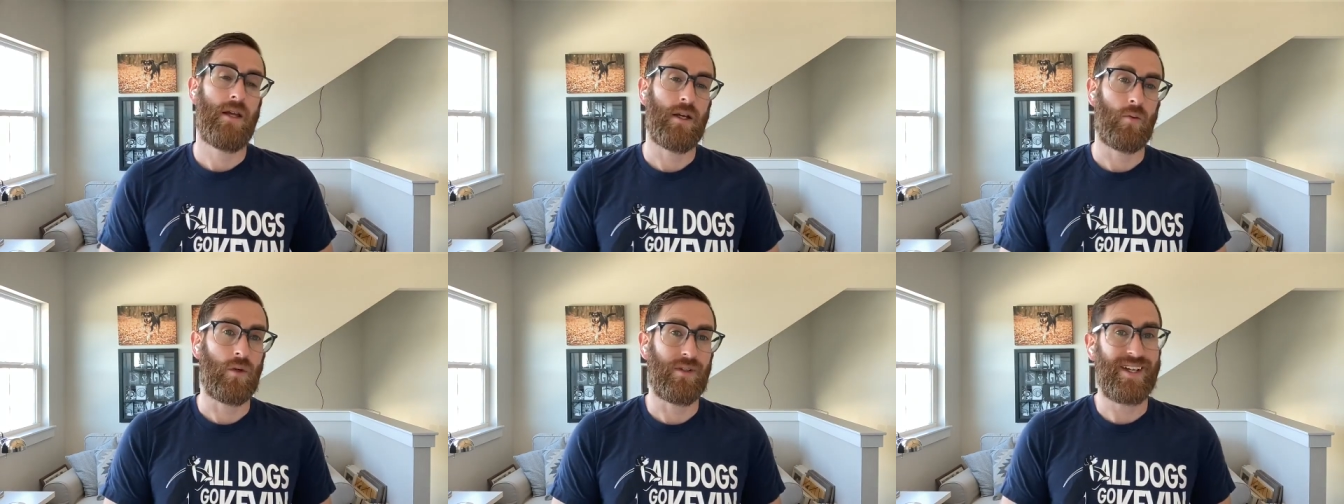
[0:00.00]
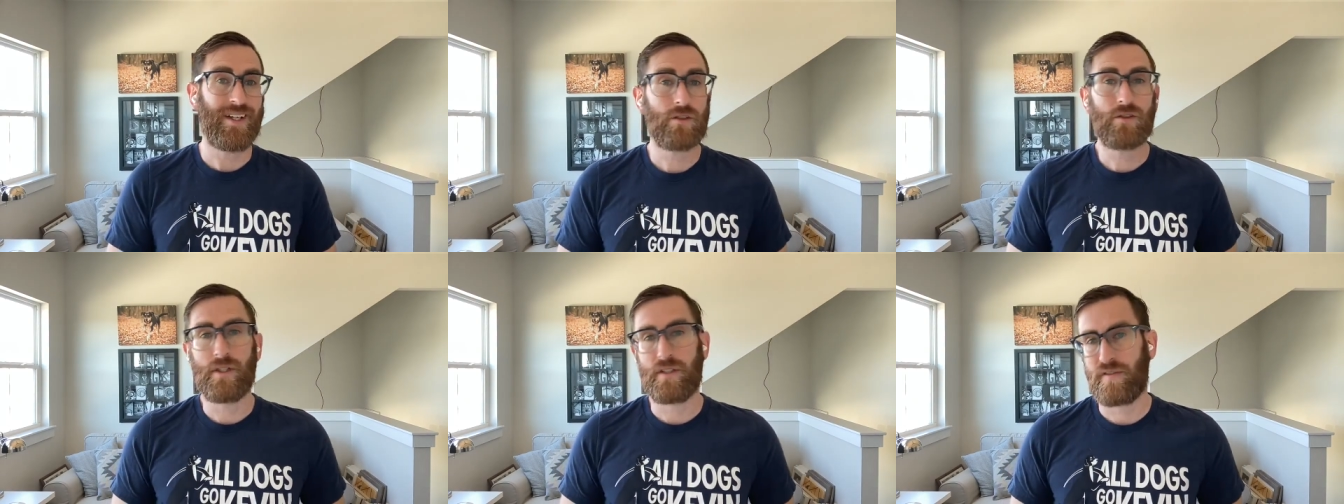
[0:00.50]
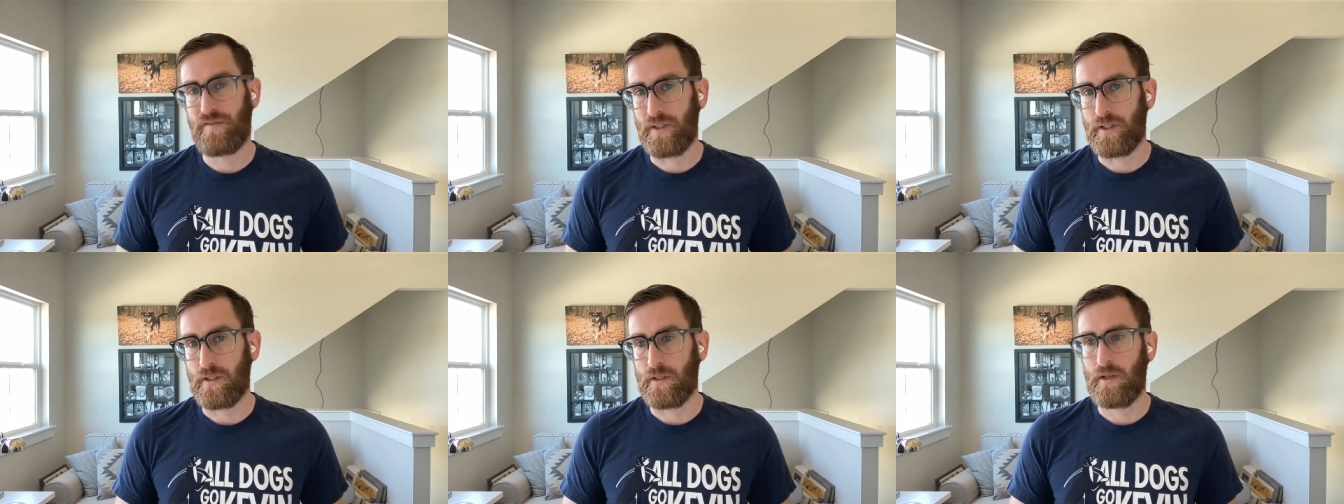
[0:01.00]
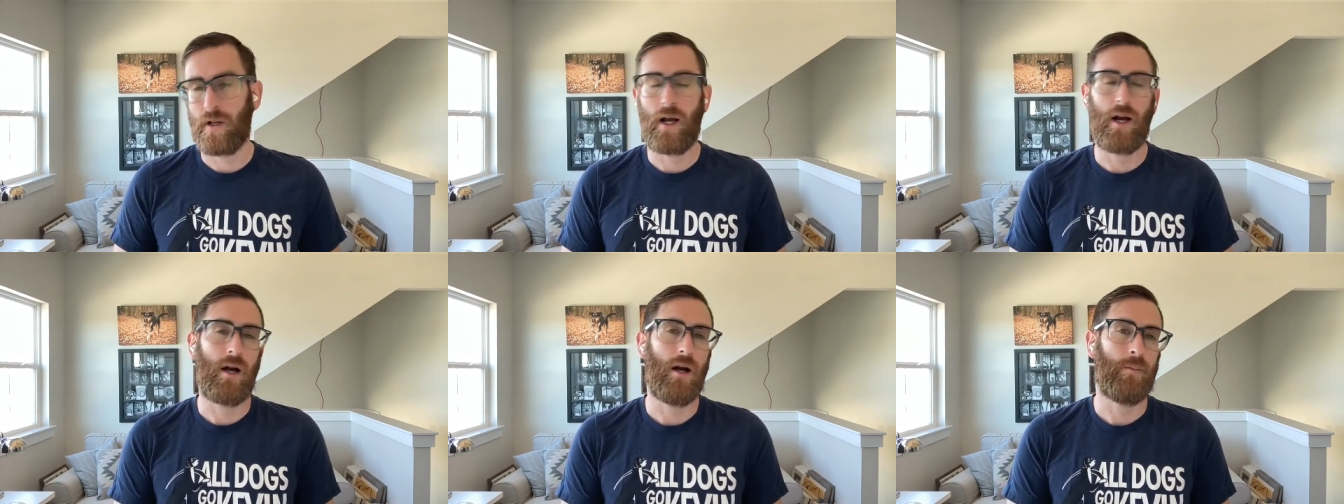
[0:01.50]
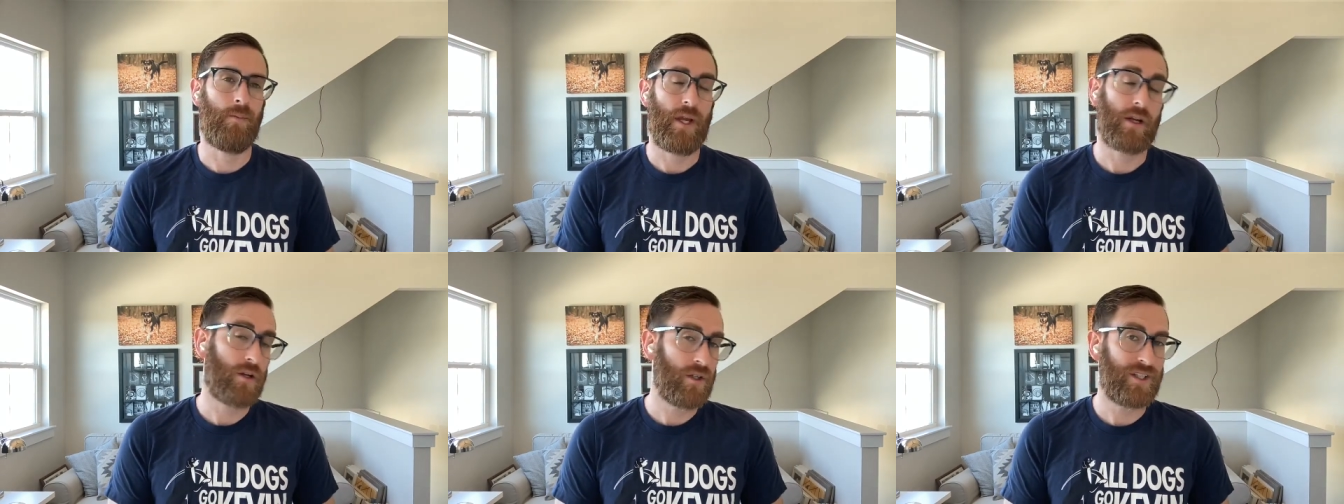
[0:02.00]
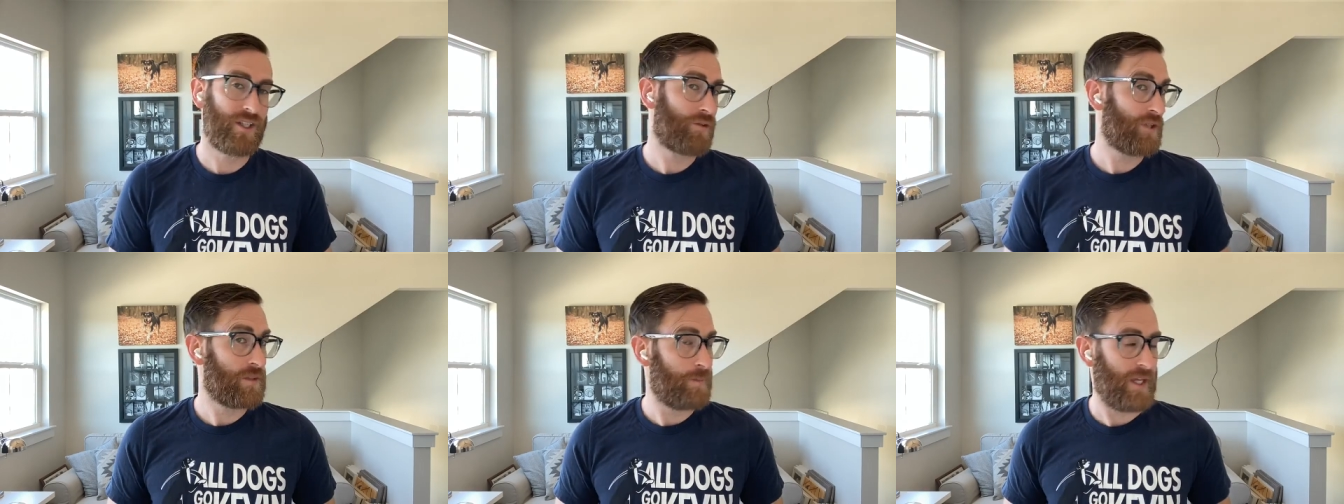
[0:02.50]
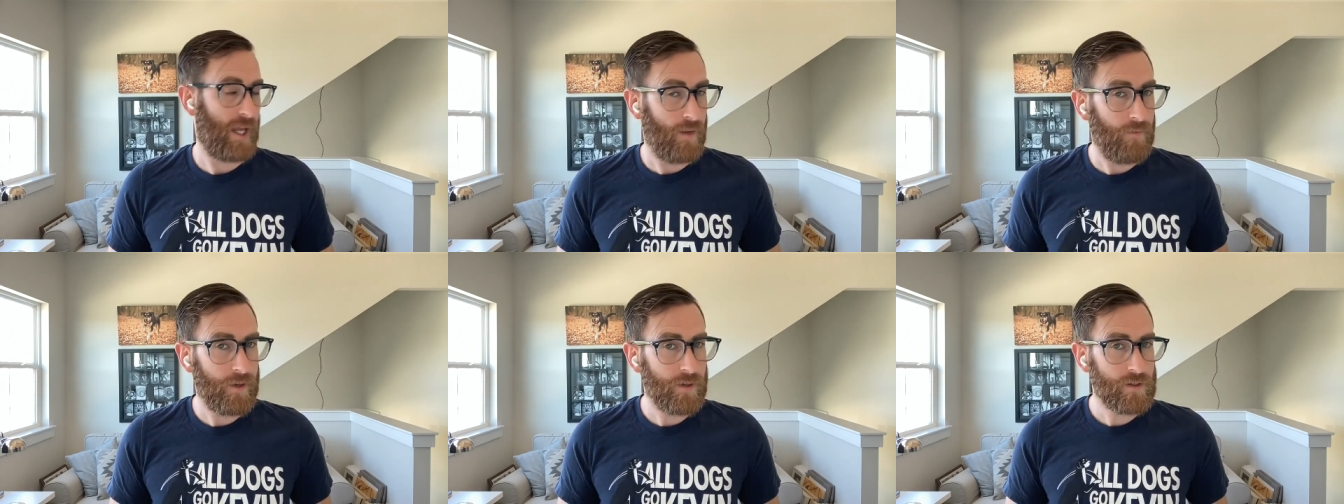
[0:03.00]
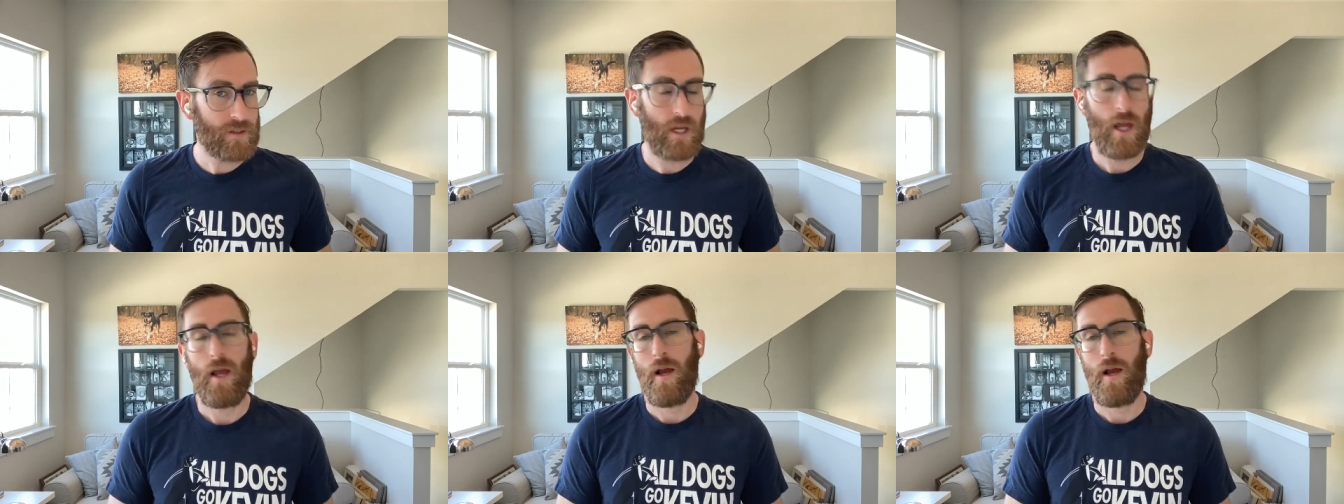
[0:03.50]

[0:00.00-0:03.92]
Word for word: It will increase fear. Um, it could decrease behaviors,